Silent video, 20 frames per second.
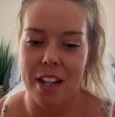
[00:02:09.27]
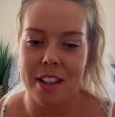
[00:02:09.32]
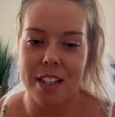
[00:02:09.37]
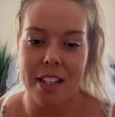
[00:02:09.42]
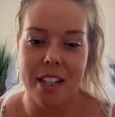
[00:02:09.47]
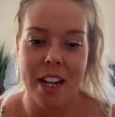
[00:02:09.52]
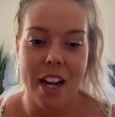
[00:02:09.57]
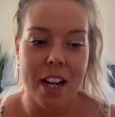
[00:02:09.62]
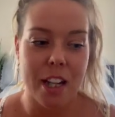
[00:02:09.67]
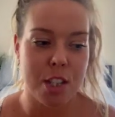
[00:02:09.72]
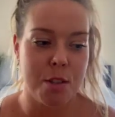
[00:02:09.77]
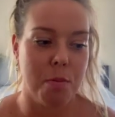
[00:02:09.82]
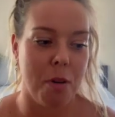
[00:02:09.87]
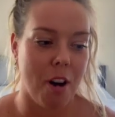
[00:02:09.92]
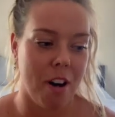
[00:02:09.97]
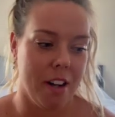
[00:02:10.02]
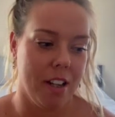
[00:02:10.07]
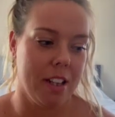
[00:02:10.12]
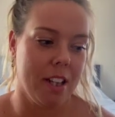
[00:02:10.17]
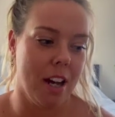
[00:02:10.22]
The next
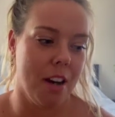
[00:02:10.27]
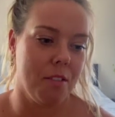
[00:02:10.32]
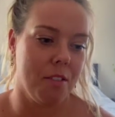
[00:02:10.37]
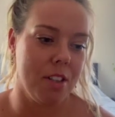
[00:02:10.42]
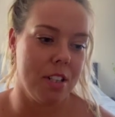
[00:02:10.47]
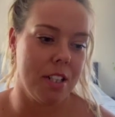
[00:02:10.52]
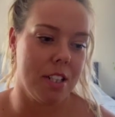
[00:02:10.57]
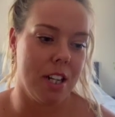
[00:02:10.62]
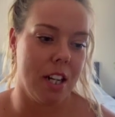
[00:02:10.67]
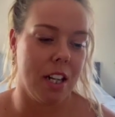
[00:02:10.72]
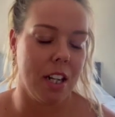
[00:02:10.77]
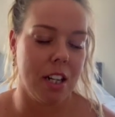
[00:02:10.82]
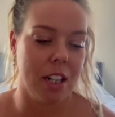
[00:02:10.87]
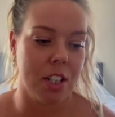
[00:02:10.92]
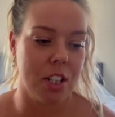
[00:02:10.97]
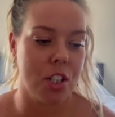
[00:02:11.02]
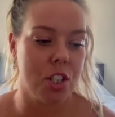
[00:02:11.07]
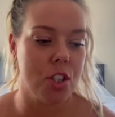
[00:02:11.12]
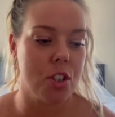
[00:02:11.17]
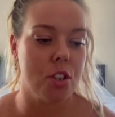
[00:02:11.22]
product that was an
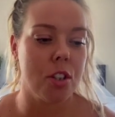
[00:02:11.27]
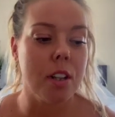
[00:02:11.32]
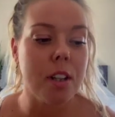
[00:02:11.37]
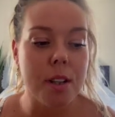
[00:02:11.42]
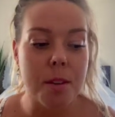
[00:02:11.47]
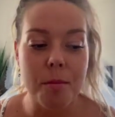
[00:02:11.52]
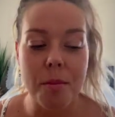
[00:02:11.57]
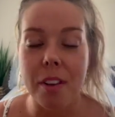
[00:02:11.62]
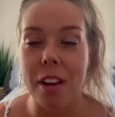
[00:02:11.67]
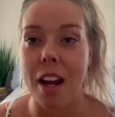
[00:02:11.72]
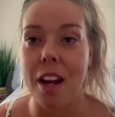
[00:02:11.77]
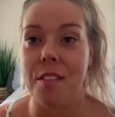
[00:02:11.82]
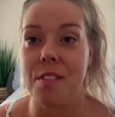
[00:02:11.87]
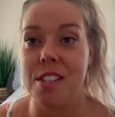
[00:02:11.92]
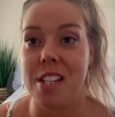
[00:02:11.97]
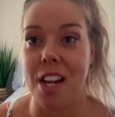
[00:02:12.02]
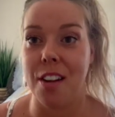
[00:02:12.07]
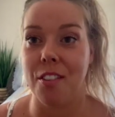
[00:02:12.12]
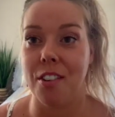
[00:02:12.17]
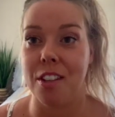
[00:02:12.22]
extreme
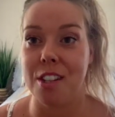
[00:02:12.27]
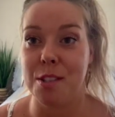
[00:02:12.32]
lifesaver,